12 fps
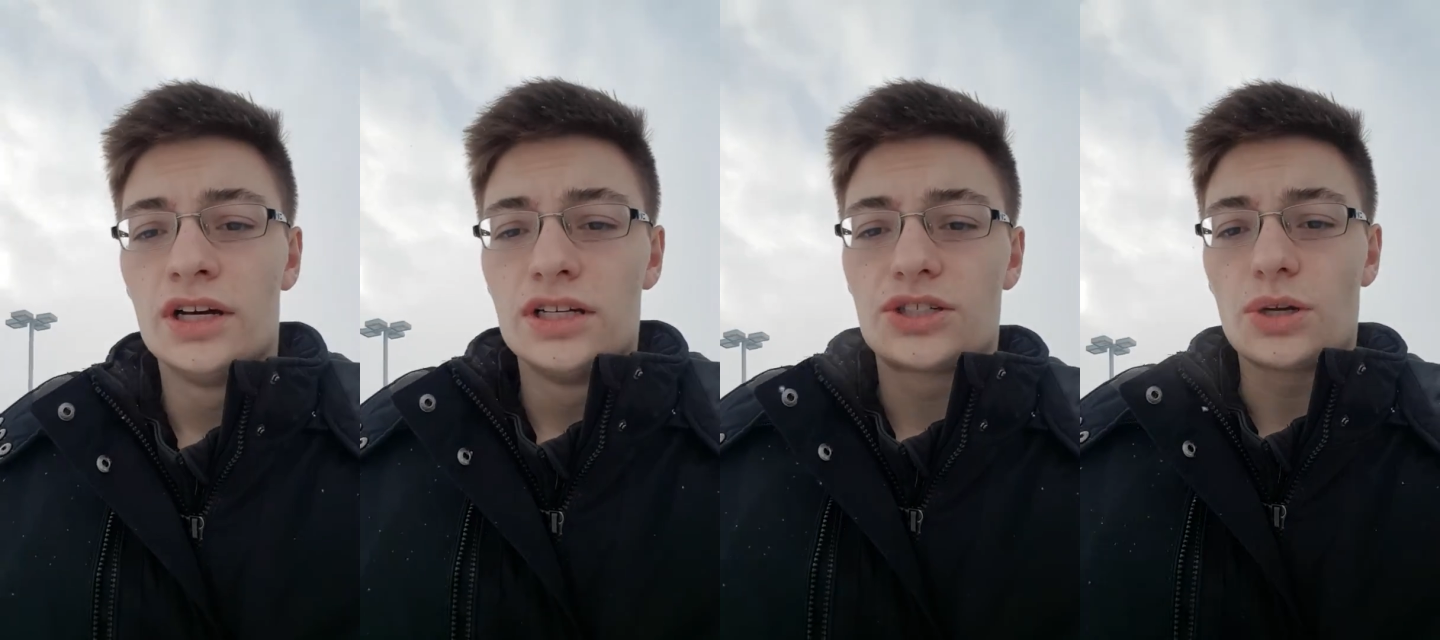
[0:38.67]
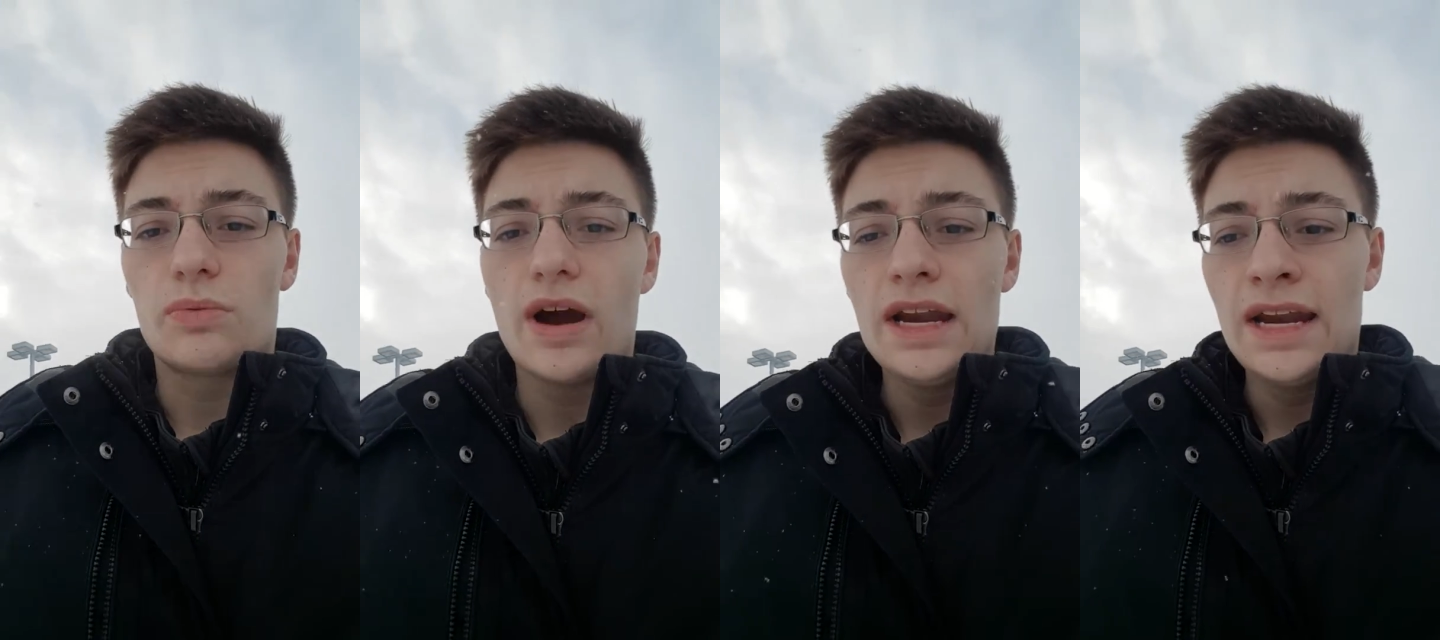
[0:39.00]
So
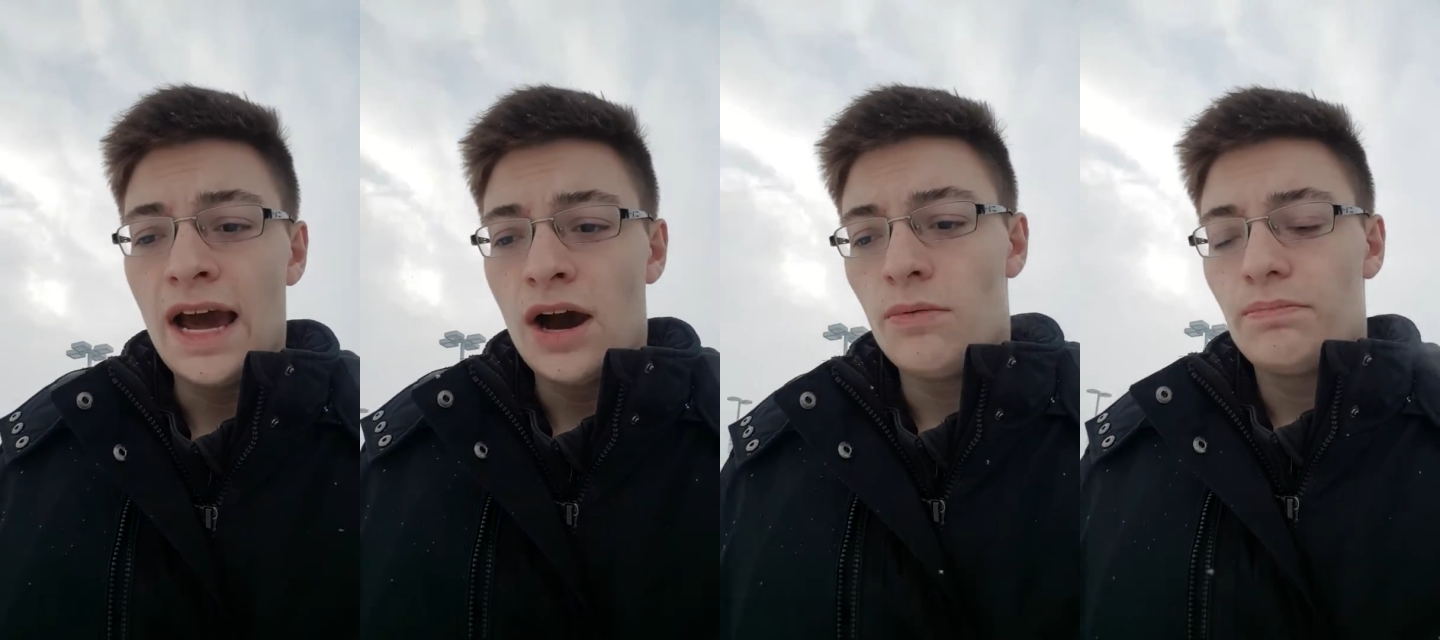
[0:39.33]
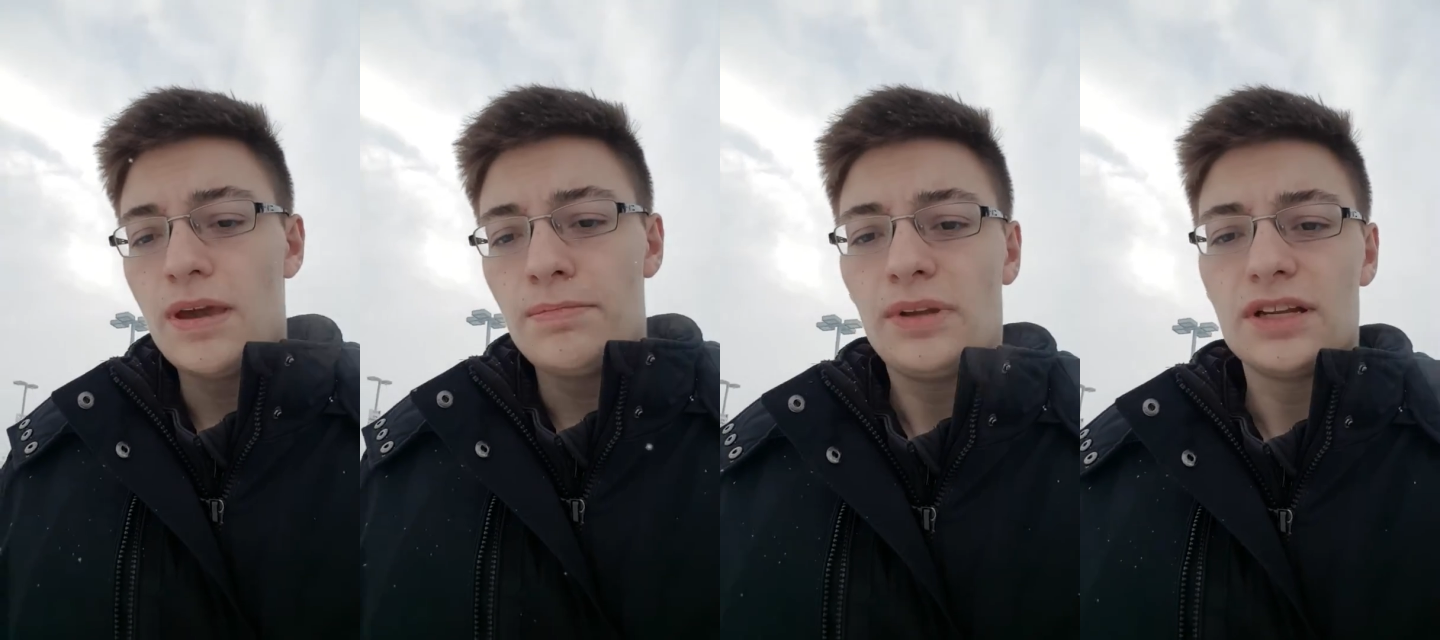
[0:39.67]
right now,
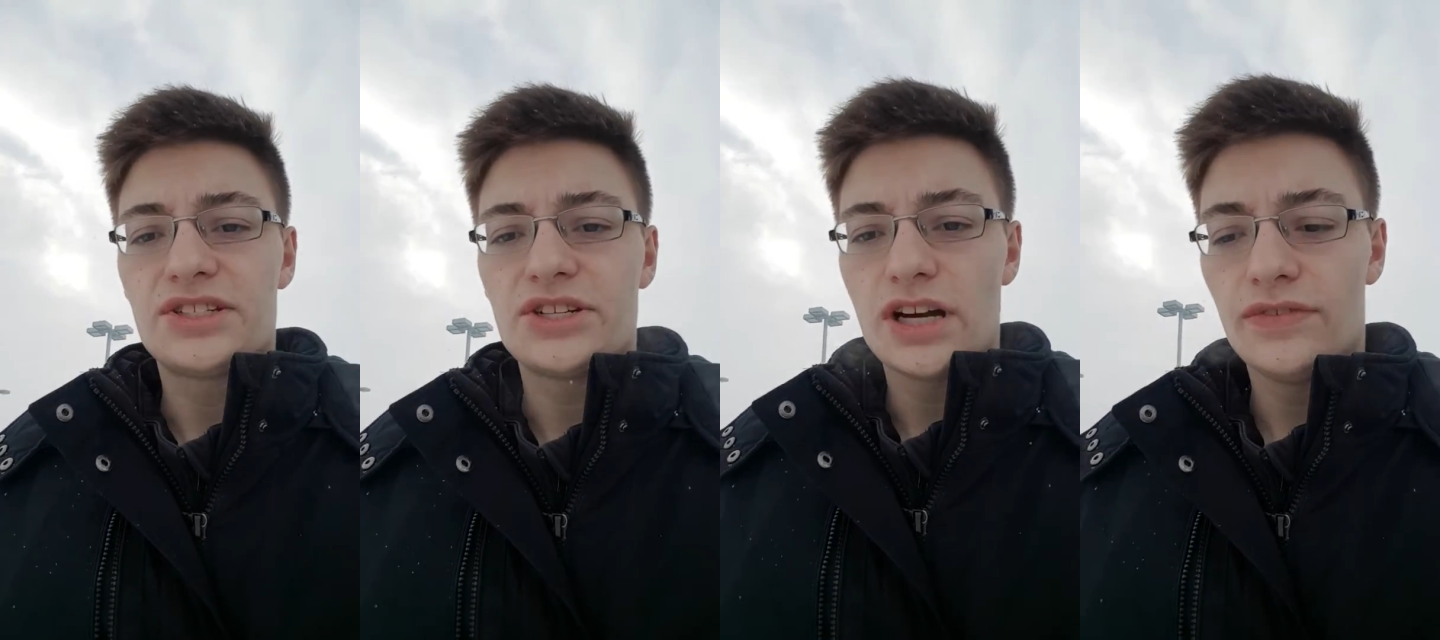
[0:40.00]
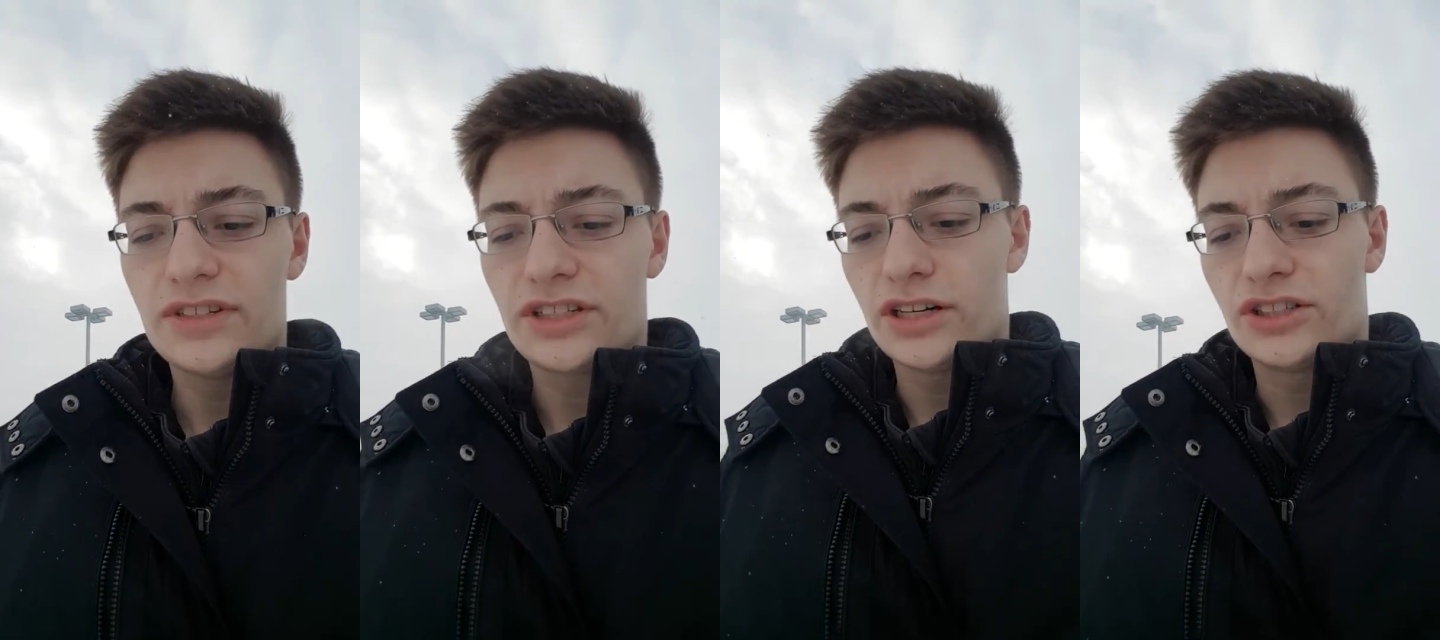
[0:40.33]
people in
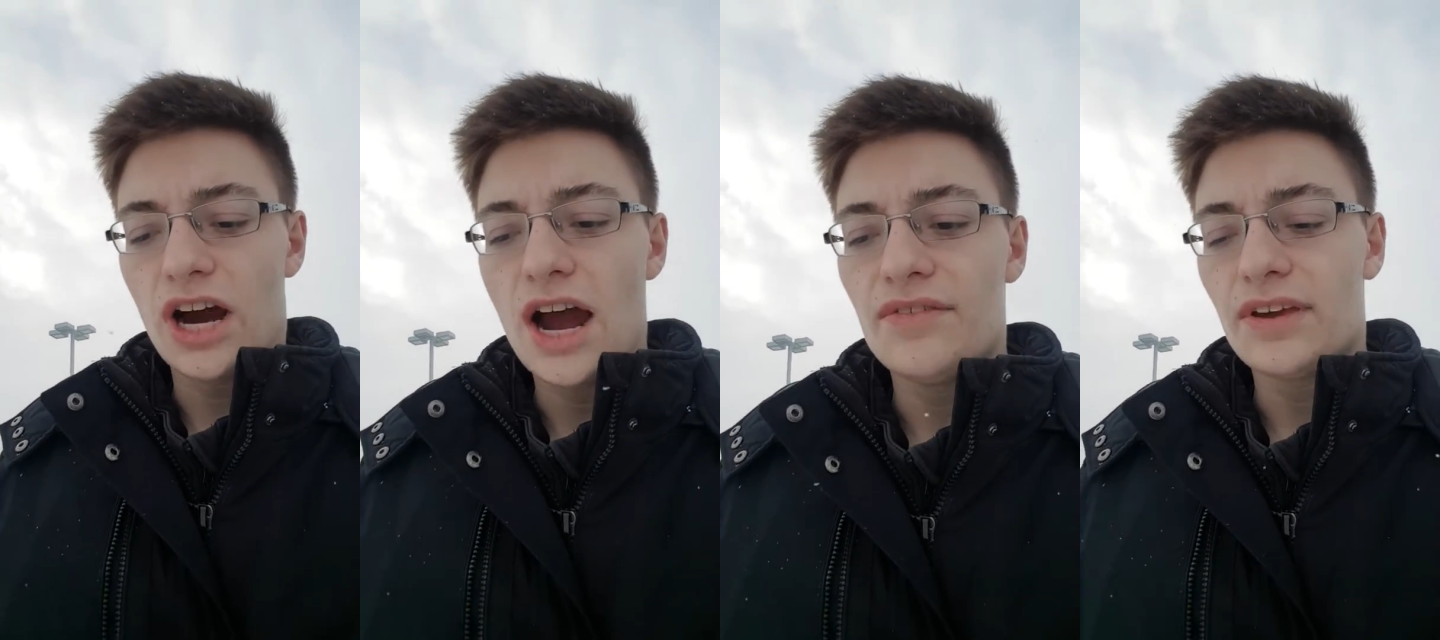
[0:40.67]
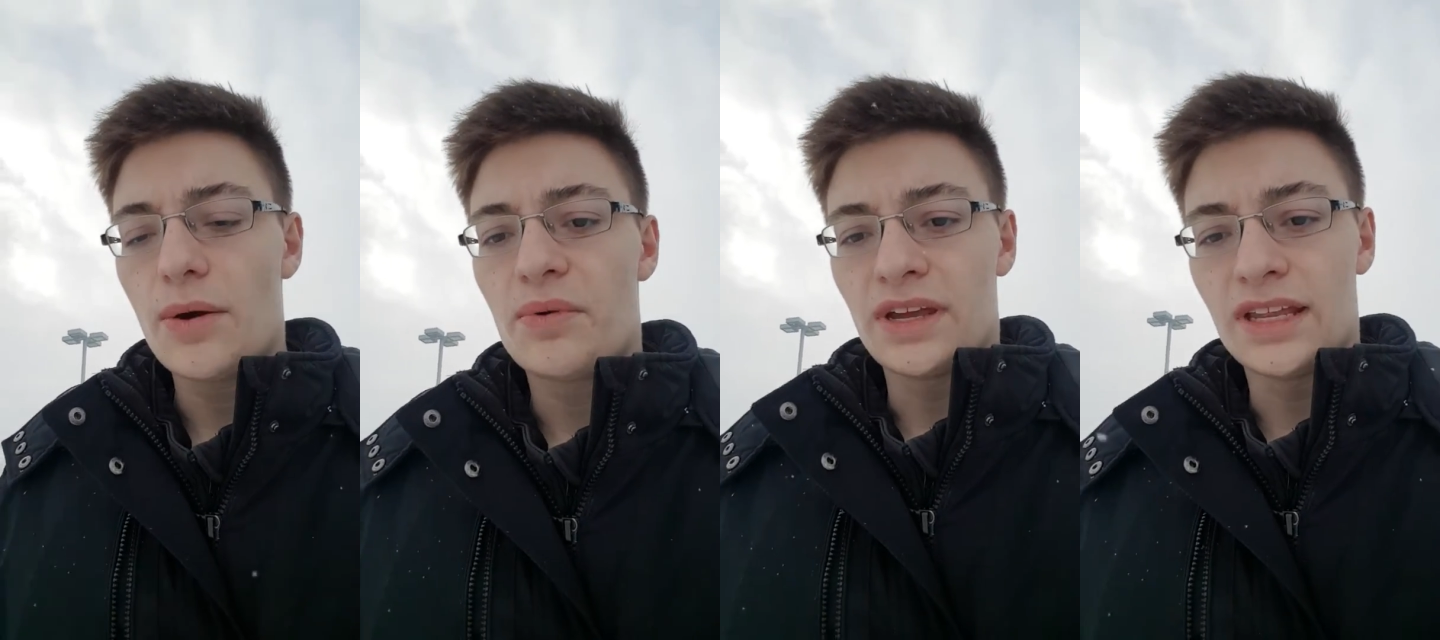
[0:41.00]
service are driving
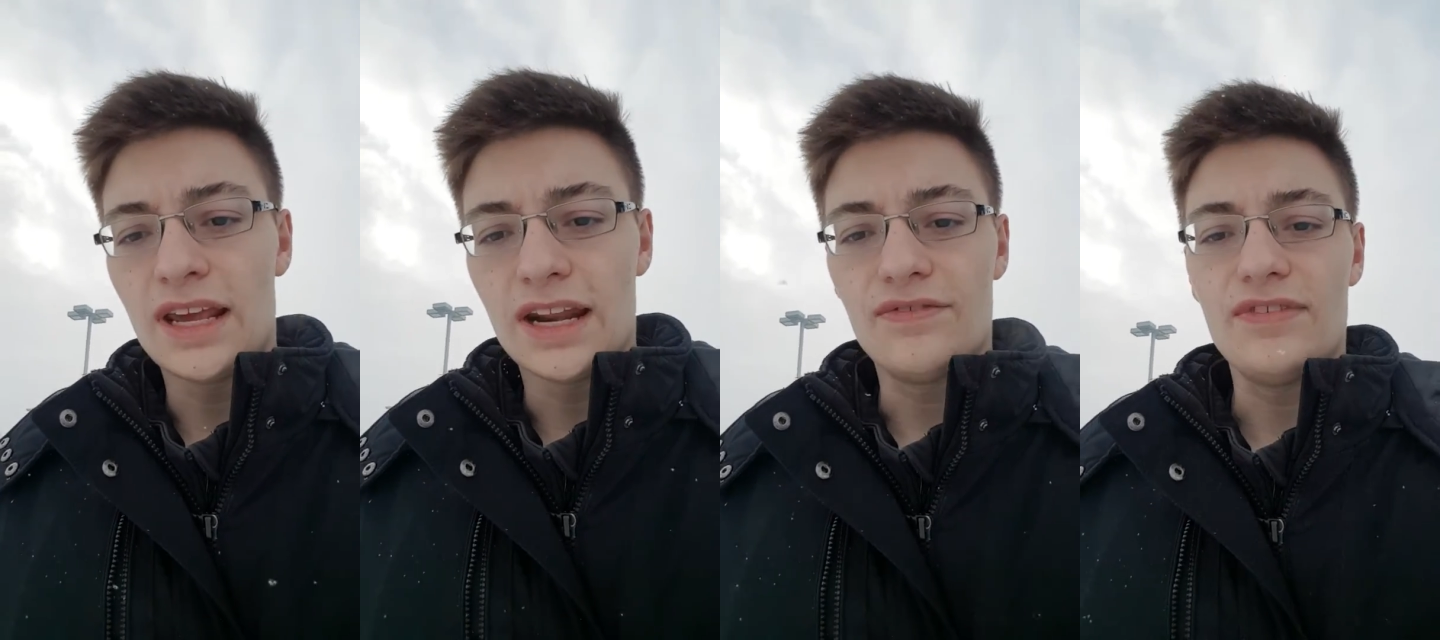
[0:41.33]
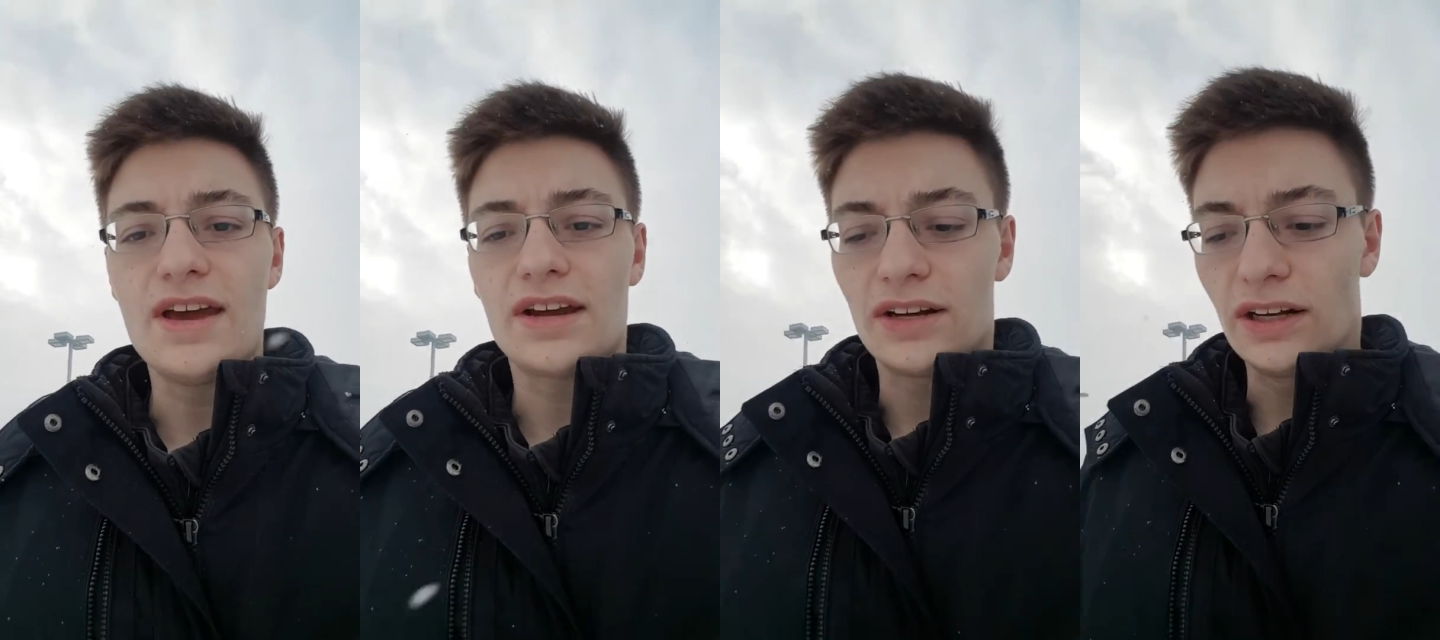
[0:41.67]
it when they need a
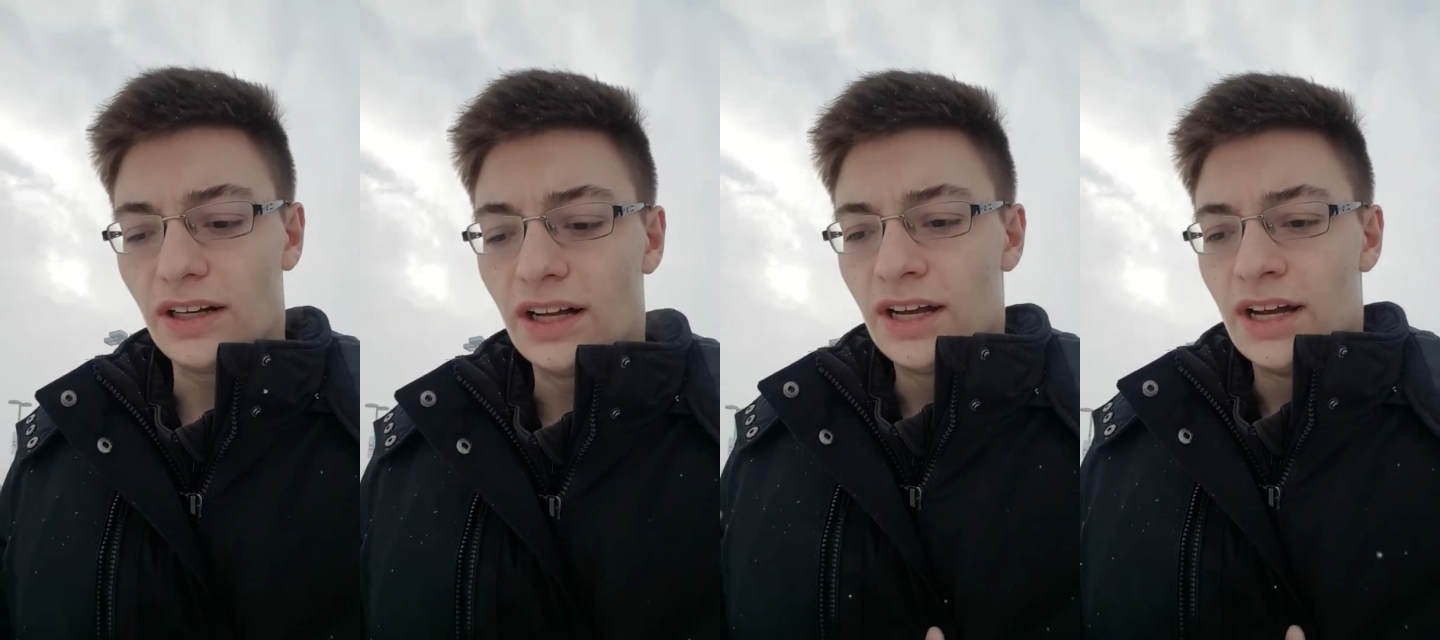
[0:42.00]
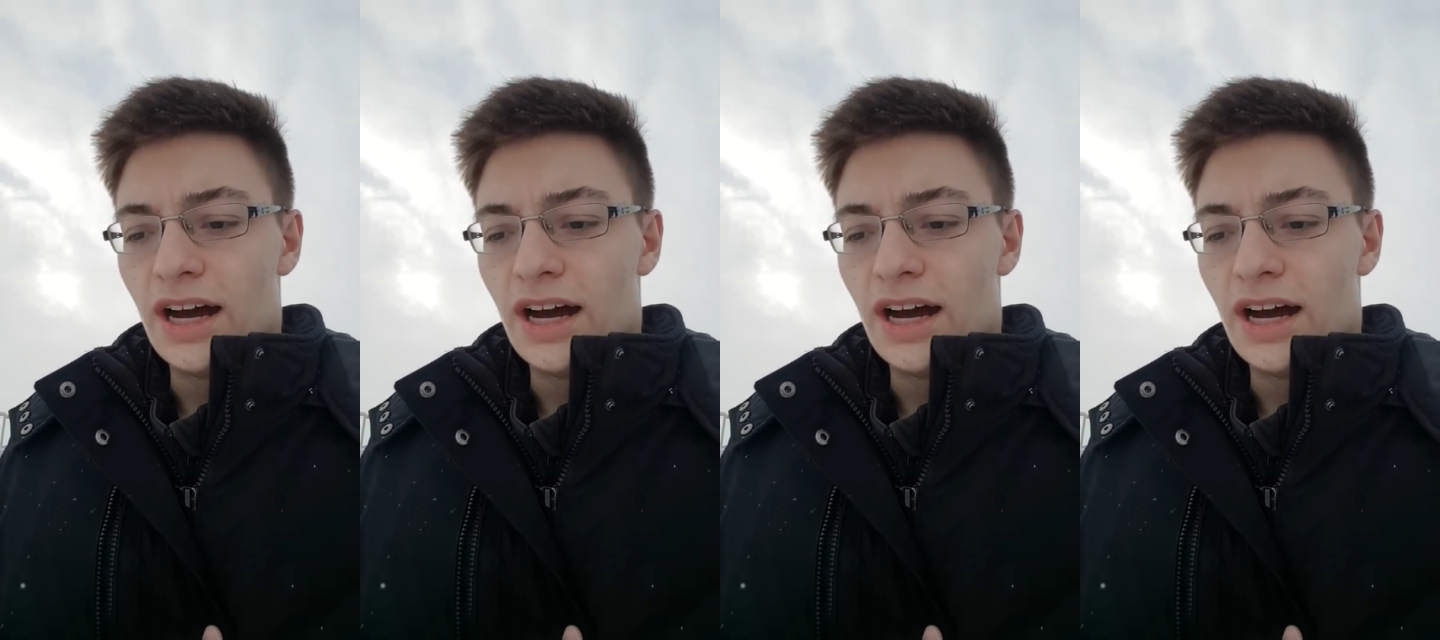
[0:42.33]
vehicle